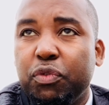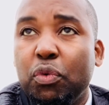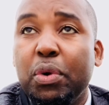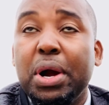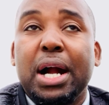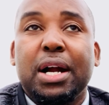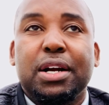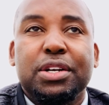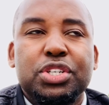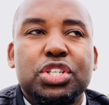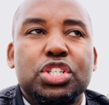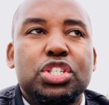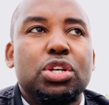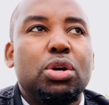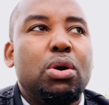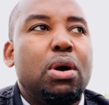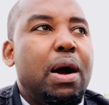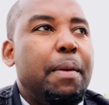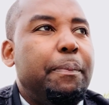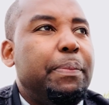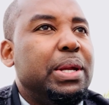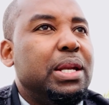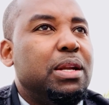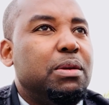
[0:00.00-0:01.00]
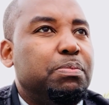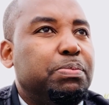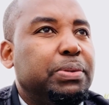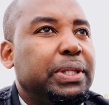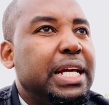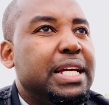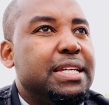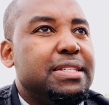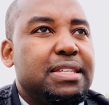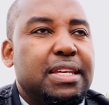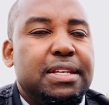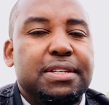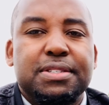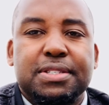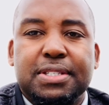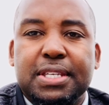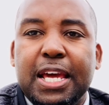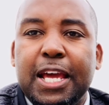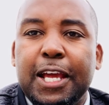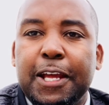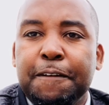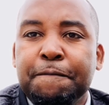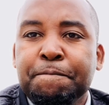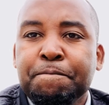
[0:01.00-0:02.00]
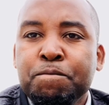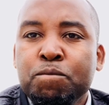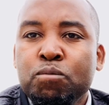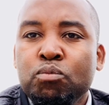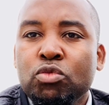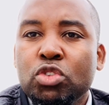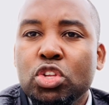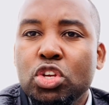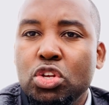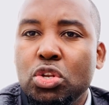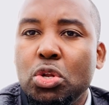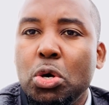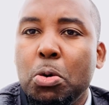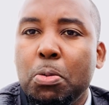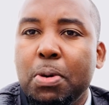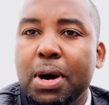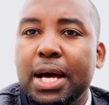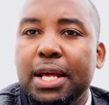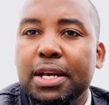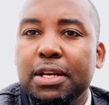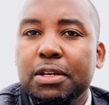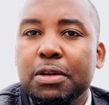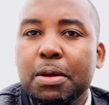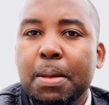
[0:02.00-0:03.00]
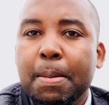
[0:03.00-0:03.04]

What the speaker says: where I could show up in a place and say, you know what?